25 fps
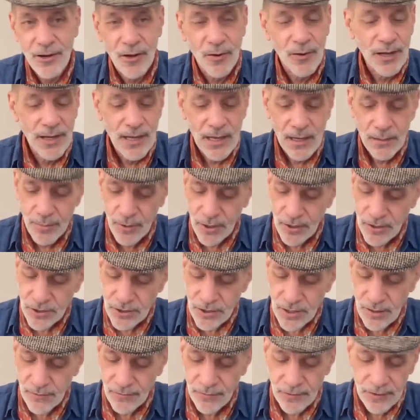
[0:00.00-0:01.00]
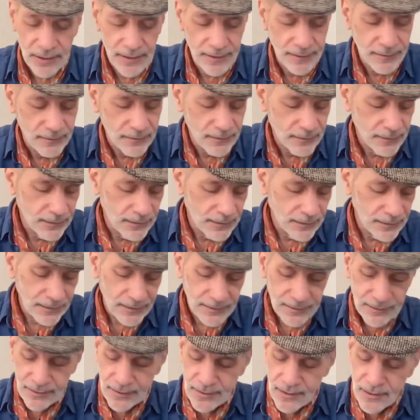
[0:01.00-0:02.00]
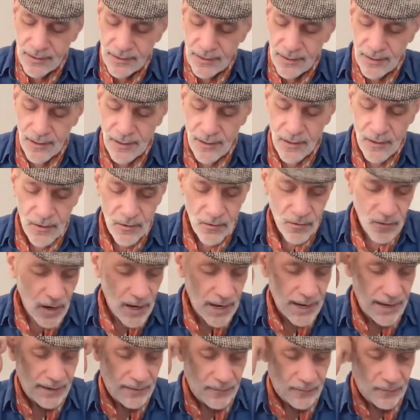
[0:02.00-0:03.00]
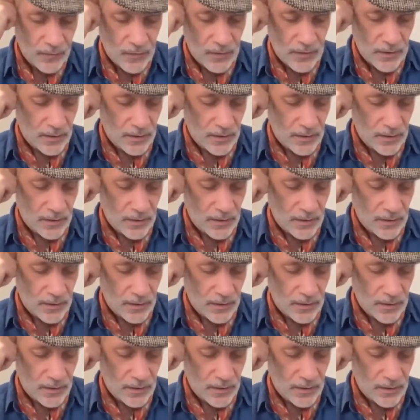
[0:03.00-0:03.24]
You know, I keep on shuffling. All right.